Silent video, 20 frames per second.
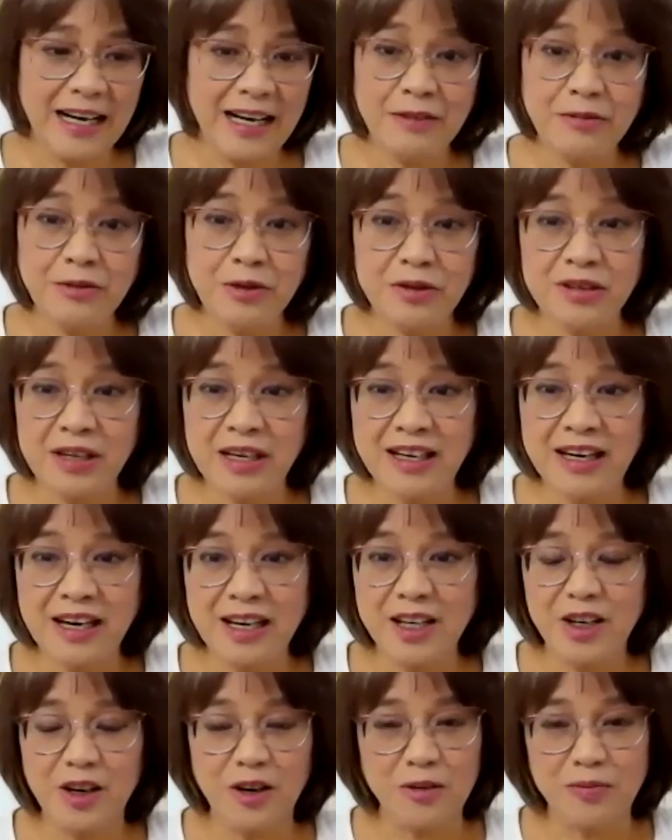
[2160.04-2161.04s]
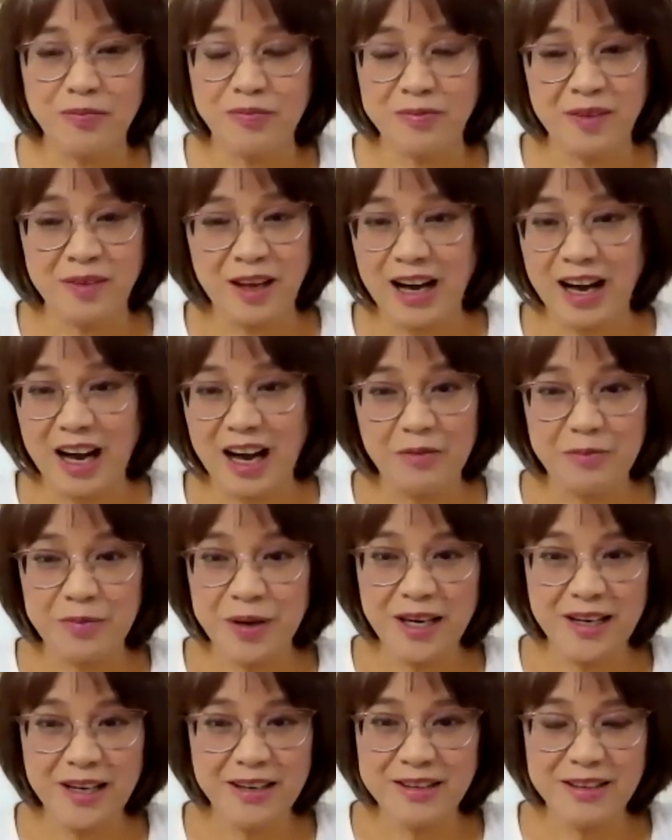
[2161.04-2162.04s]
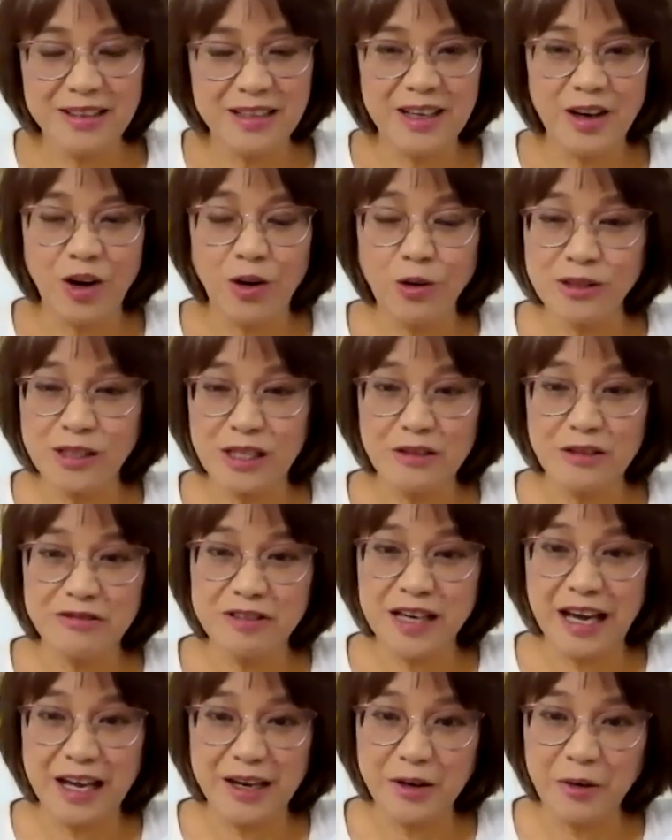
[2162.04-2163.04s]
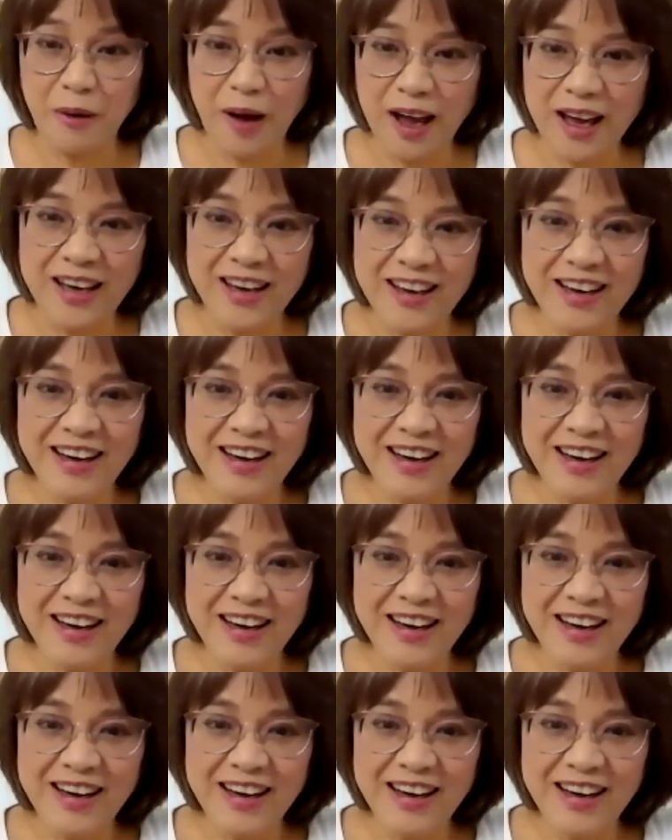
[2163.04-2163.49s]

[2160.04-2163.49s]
I have to say that, I'm paying the hosting fee anyway.